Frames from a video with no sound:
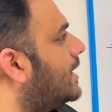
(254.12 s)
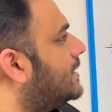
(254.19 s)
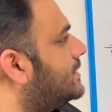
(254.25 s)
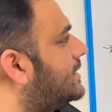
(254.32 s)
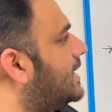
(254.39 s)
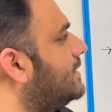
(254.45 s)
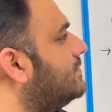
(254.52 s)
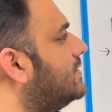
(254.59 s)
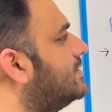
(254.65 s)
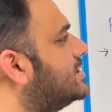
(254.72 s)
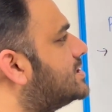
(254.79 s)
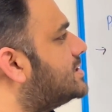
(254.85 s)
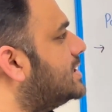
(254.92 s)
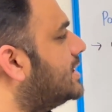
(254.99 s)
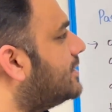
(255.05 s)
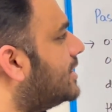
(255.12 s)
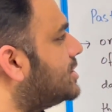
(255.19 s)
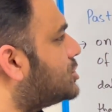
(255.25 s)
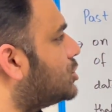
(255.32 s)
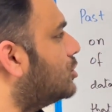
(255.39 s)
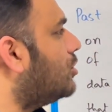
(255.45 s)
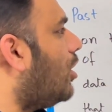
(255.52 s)
Then we will see
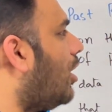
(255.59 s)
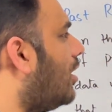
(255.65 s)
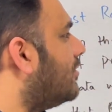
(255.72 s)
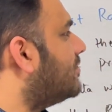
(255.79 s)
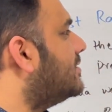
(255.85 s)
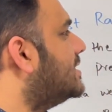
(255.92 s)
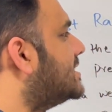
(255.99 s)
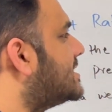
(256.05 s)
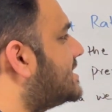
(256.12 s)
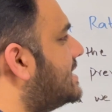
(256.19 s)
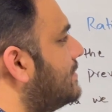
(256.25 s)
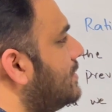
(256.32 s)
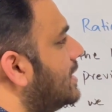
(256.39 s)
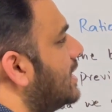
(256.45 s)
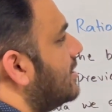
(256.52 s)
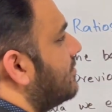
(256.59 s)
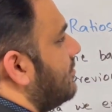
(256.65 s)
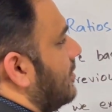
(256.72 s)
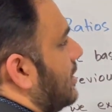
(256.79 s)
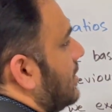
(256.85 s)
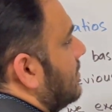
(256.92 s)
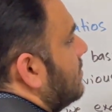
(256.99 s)
ratio of similar
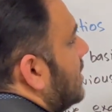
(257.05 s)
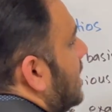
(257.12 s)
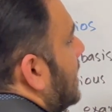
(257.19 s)
firm